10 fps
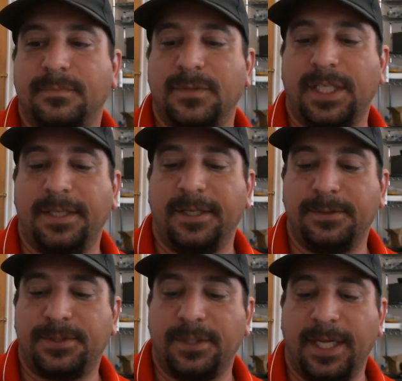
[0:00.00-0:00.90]
you know,
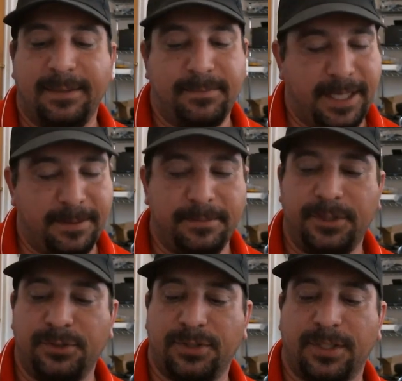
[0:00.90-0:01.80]
and
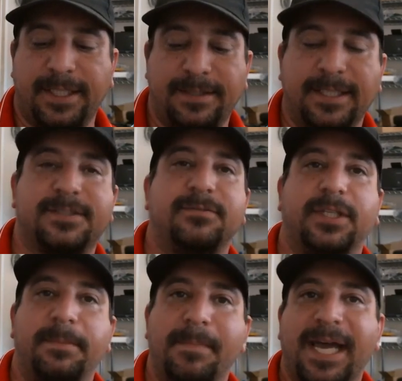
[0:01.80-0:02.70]
usually it doesn't
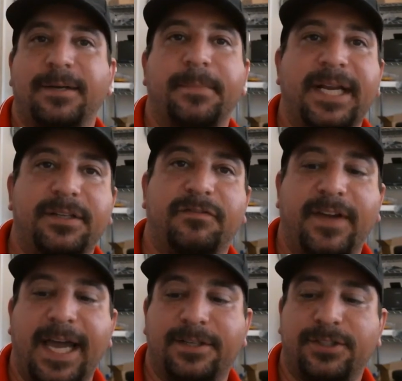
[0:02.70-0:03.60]
really matter
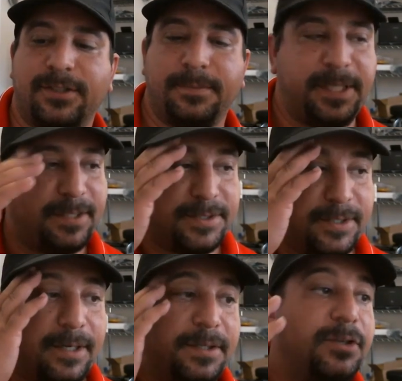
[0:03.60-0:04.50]
manufacturer, because there
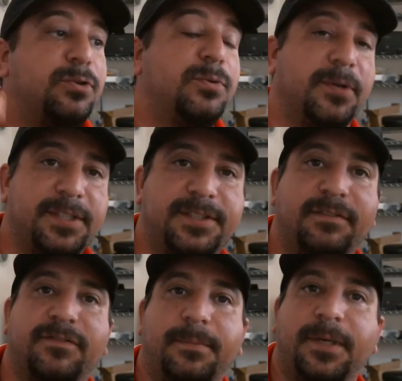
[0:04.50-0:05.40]
are numerous
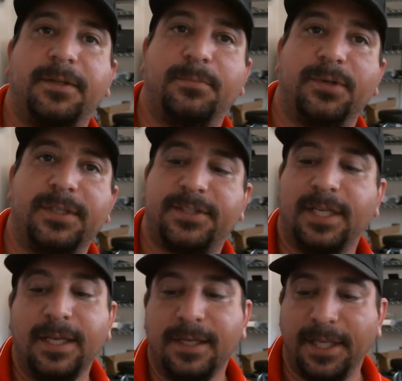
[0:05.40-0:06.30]
different motherboards
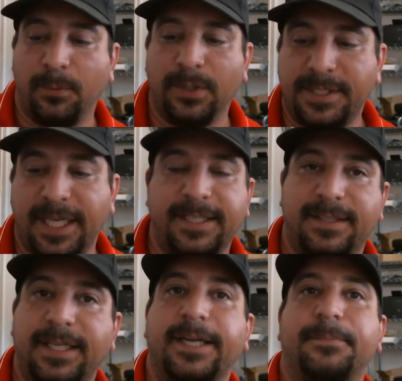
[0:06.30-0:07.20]
that will take
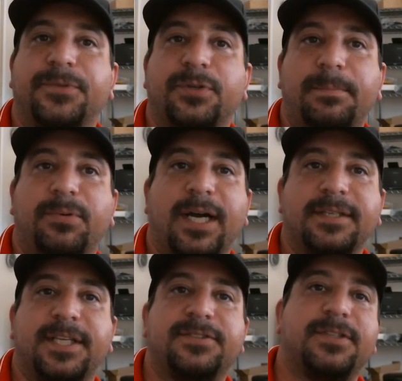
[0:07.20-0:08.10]
the AM3
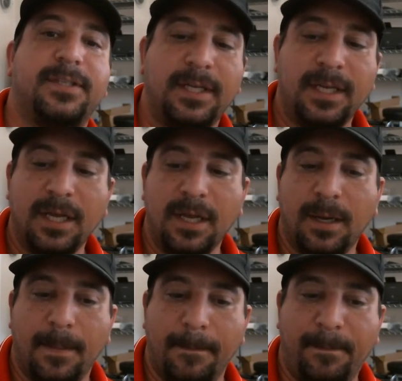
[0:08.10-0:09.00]
processor,
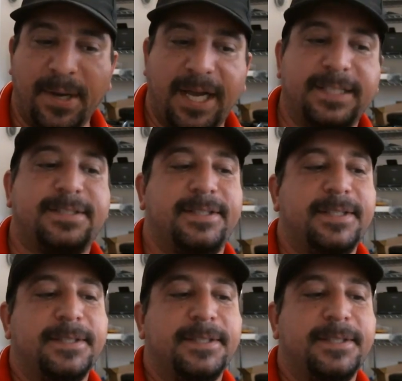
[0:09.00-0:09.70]
but